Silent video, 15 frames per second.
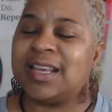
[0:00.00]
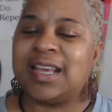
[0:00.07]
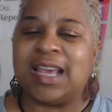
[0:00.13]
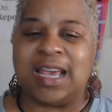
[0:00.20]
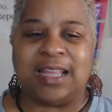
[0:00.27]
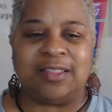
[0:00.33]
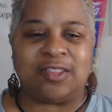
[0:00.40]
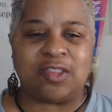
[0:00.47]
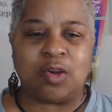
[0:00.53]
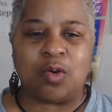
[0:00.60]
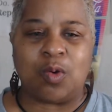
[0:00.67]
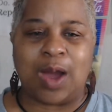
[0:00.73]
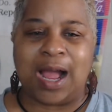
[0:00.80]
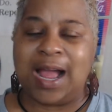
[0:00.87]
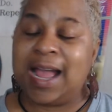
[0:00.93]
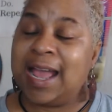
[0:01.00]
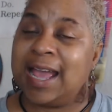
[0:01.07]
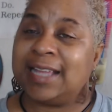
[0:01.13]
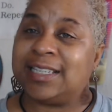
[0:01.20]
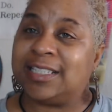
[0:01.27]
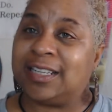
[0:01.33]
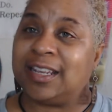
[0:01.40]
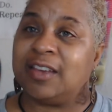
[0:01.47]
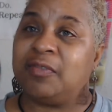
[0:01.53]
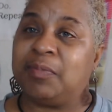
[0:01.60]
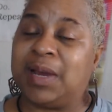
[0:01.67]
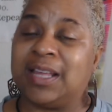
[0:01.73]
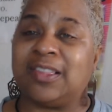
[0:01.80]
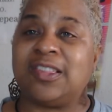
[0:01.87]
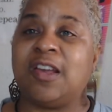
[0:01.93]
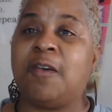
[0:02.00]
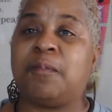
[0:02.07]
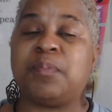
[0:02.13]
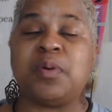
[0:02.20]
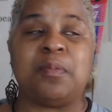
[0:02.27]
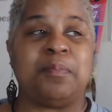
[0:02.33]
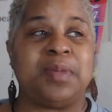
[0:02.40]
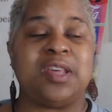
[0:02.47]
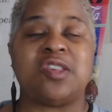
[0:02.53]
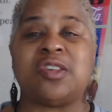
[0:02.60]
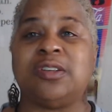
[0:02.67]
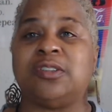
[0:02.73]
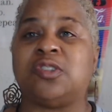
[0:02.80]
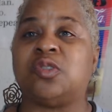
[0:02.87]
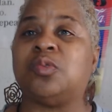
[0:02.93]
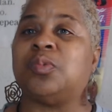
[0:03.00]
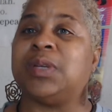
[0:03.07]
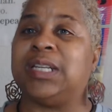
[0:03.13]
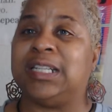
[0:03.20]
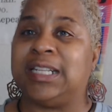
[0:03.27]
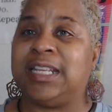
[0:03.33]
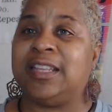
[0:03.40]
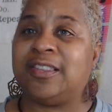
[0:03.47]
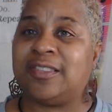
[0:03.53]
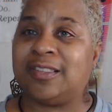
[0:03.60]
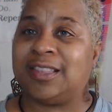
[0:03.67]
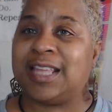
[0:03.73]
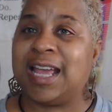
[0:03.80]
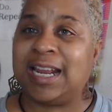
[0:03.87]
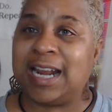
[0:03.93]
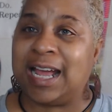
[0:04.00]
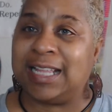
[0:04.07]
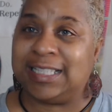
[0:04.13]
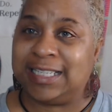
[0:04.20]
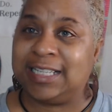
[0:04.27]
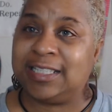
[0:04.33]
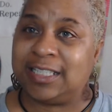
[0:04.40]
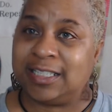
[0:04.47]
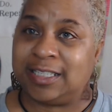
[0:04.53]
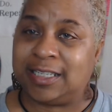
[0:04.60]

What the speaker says: And so I had to give myself permission to release that identity.